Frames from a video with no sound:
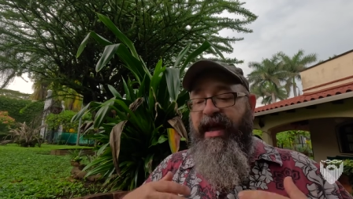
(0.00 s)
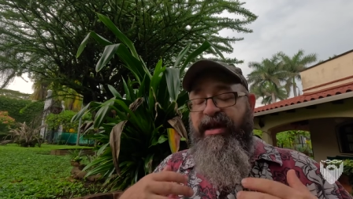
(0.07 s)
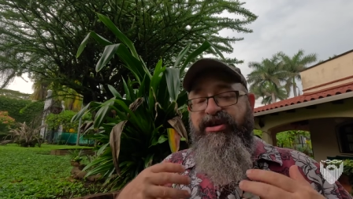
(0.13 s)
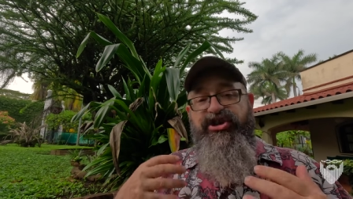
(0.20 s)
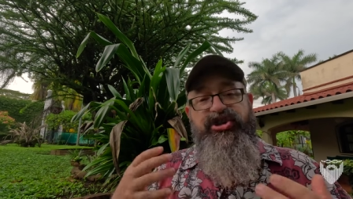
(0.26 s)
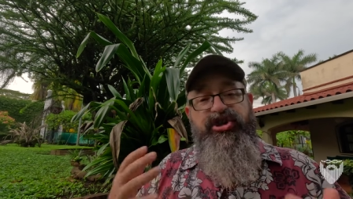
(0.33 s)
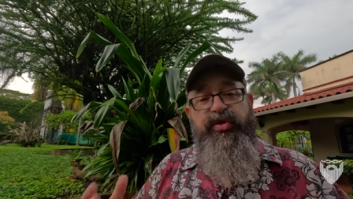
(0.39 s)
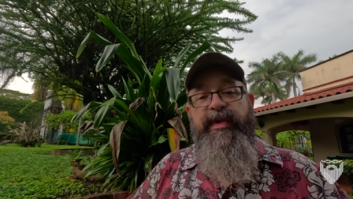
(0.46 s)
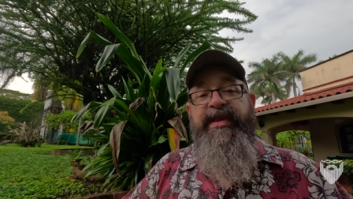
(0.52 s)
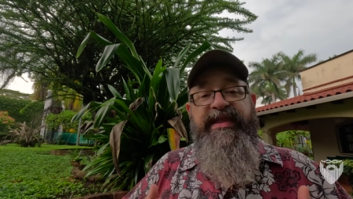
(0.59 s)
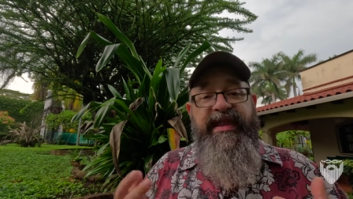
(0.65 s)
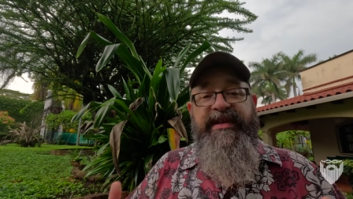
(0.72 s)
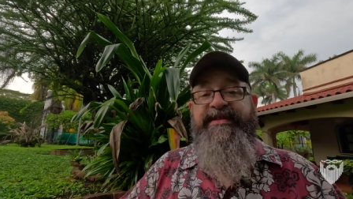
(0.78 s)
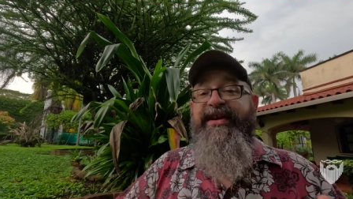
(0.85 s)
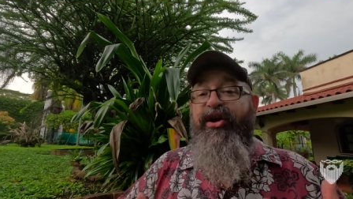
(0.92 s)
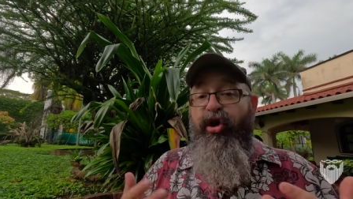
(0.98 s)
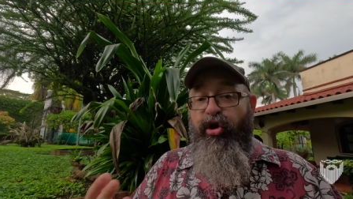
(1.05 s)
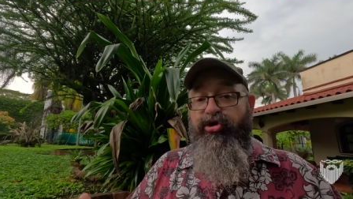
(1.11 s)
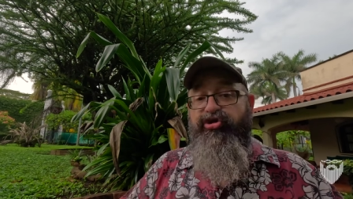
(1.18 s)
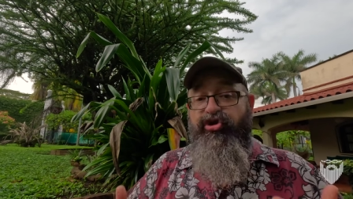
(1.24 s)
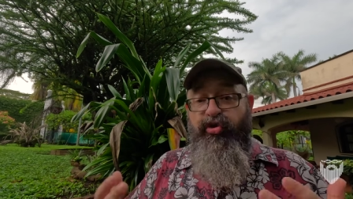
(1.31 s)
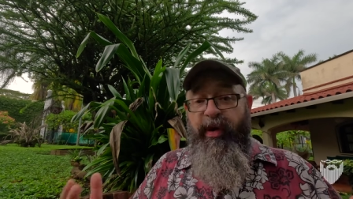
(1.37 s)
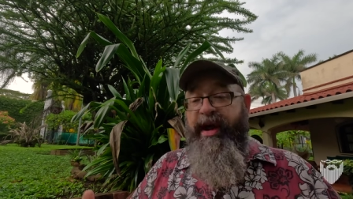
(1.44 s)
and doing things that
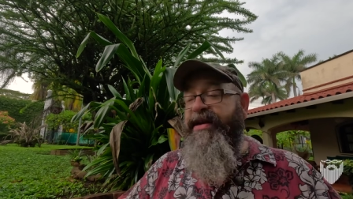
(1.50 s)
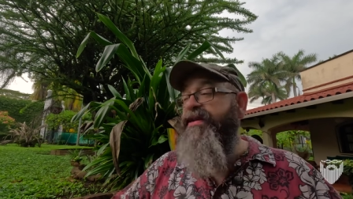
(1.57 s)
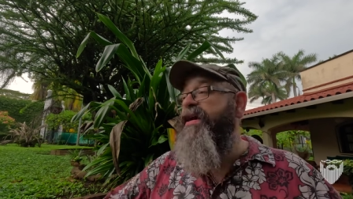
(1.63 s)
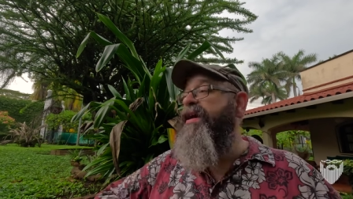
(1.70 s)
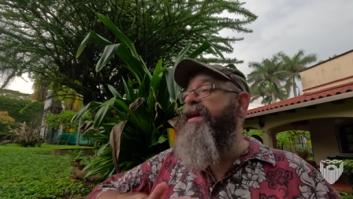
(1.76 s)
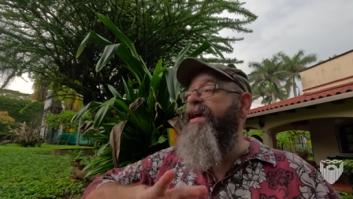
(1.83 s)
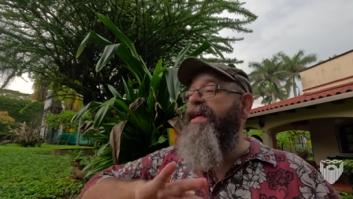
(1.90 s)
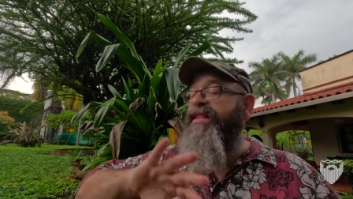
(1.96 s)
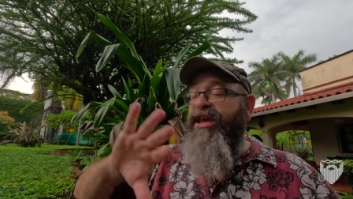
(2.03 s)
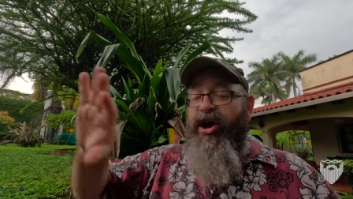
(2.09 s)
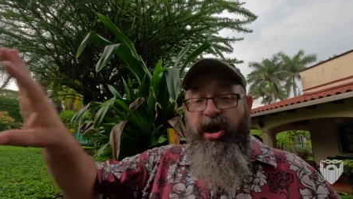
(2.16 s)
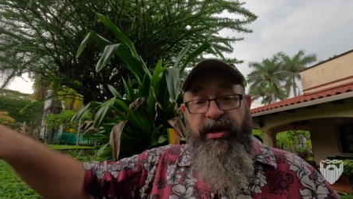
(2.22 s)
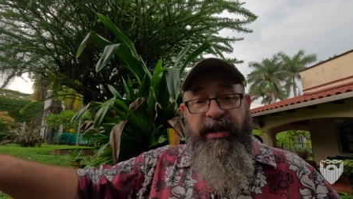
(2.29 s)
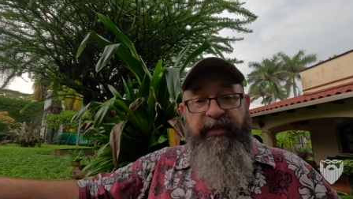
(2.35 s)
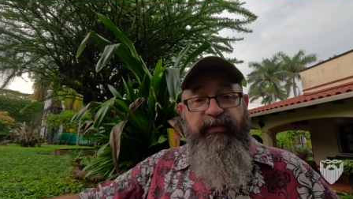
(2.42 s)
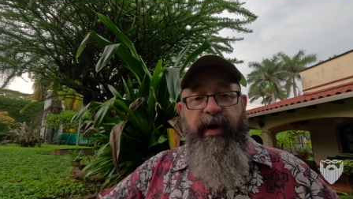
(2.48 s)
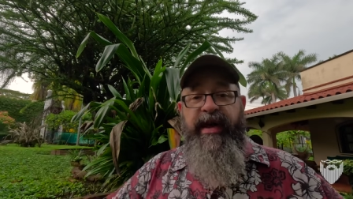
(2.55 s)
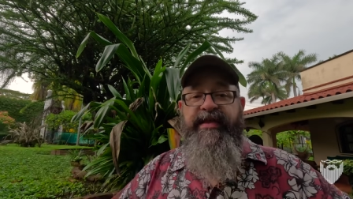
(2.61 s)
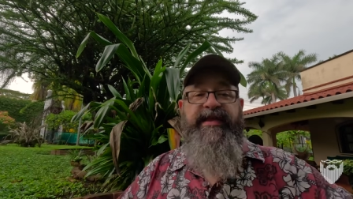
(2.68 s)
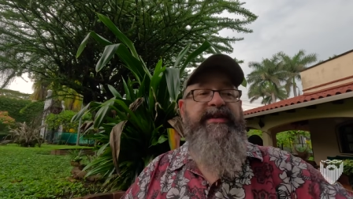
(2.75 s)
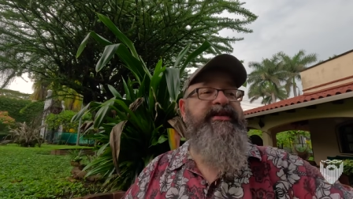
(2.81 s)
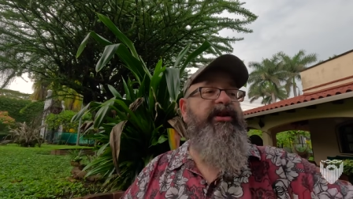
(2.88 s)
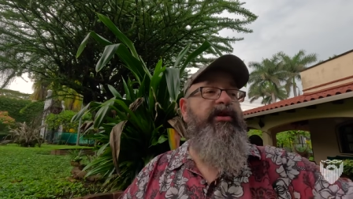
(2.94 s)
aren't great in the enclave way and
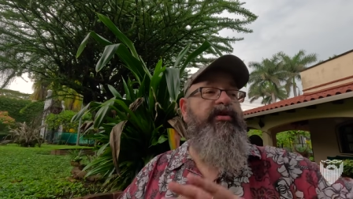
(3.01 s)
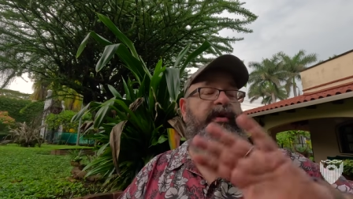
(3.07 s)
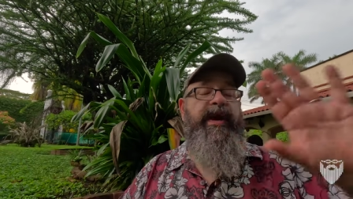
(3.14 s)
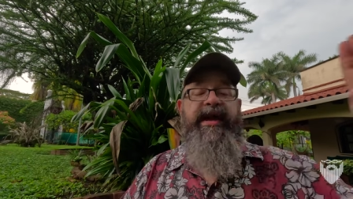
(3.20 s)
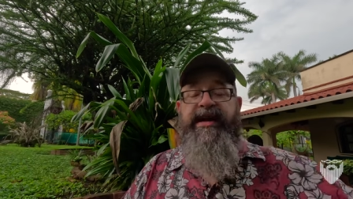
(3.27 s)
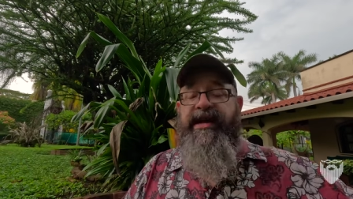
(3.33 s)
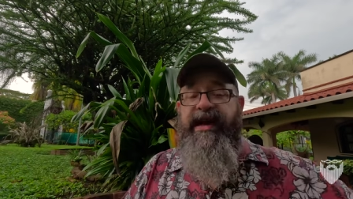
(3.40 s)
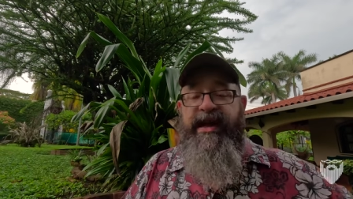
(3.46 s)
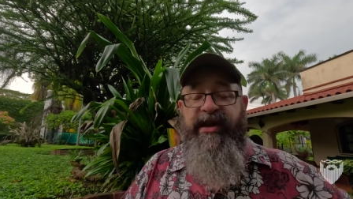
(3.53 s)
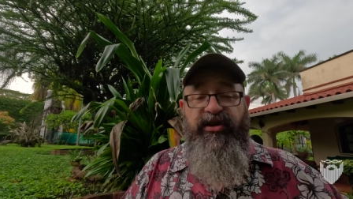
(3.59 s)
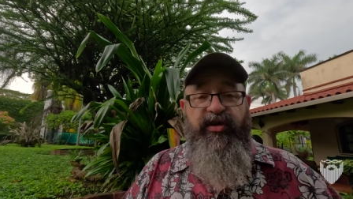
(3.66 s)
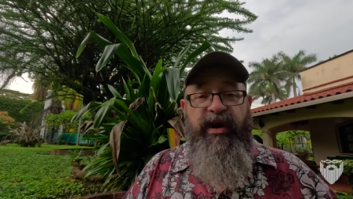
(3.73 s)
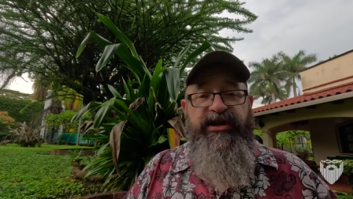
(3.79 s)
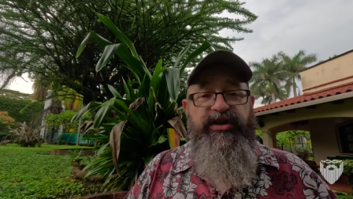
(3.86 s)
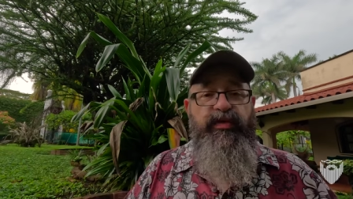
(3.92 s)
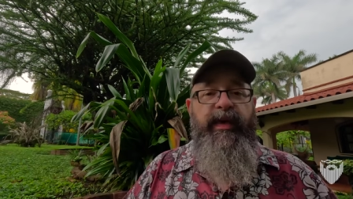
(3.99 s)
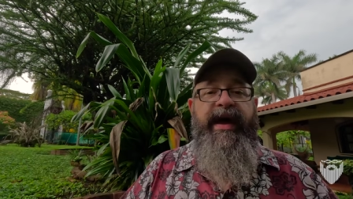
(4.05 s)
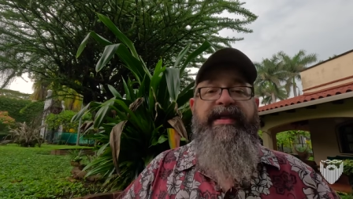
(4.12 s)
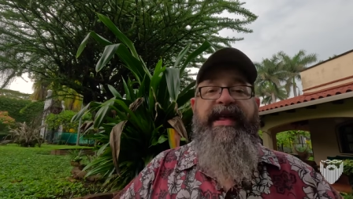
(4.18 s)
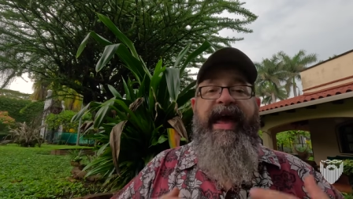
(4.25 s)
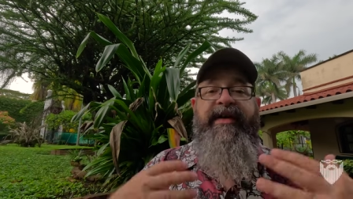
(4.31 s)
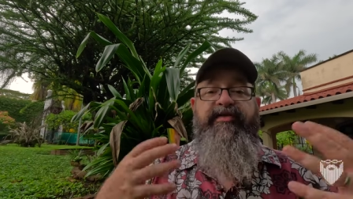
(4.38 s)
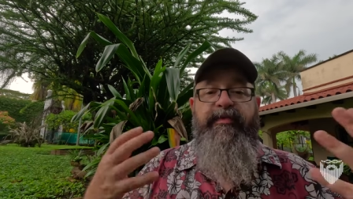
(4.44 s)
things that aren't great in an integration way, and
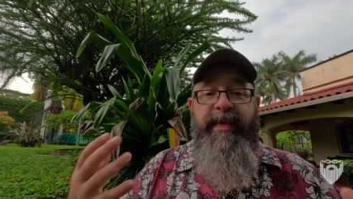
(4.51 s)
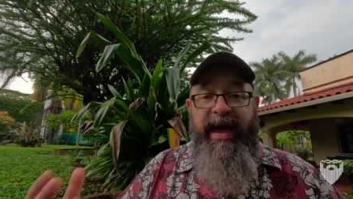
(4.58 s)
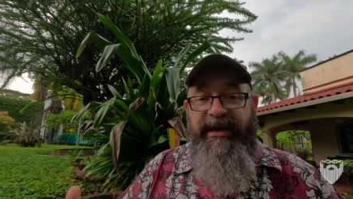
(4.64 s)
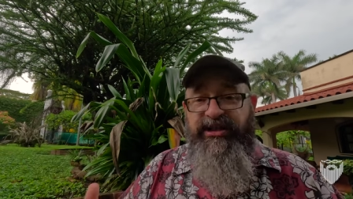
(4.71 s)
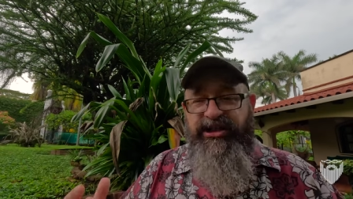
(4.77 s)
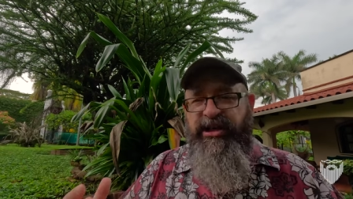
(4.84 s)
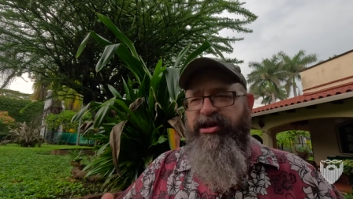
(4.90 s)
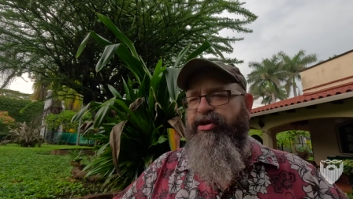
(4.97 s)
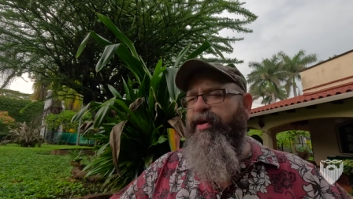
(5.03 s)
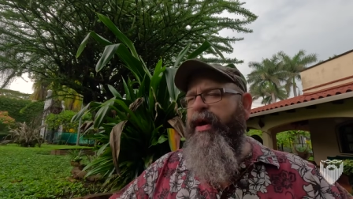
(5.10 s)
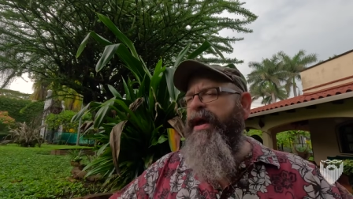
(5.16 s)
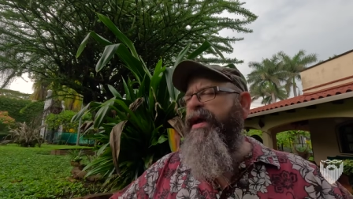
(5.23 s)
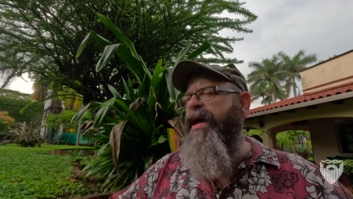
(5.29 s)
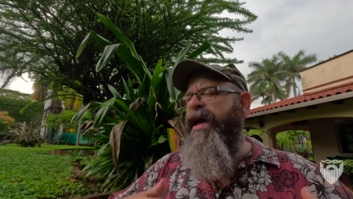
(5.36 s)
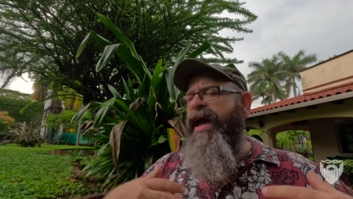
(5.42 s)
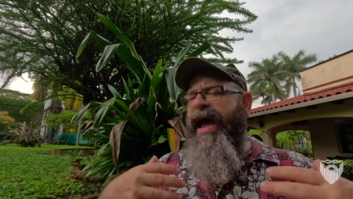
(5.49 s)
they haven't managed to integrate,